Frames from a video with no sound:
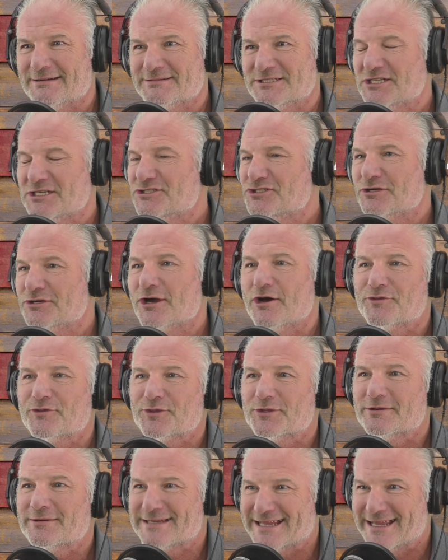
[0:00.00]
Did you go through
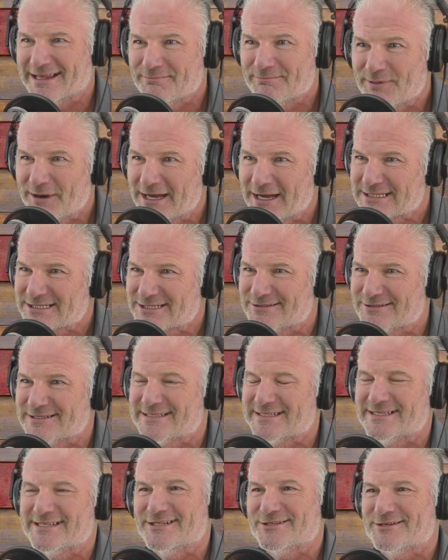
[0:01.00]
imposter
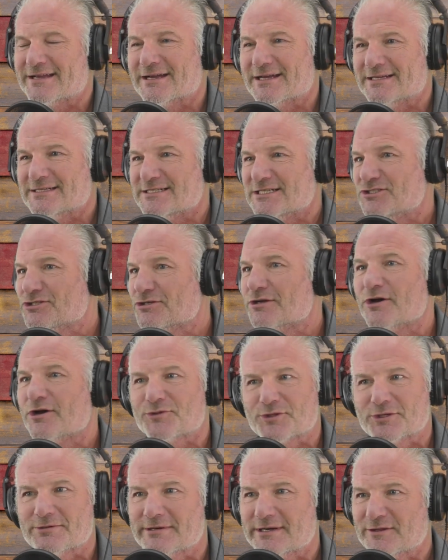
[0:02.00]
syndrome? Did you go
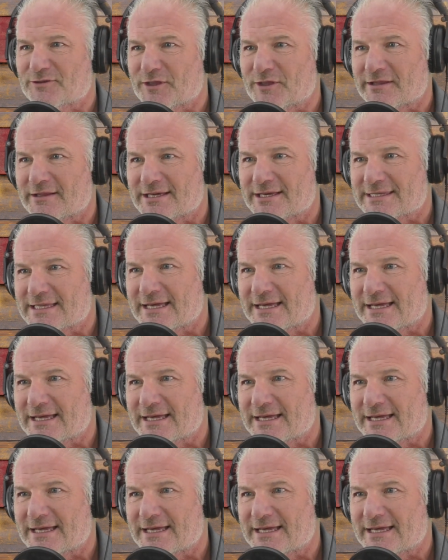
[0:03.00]
through anything like that?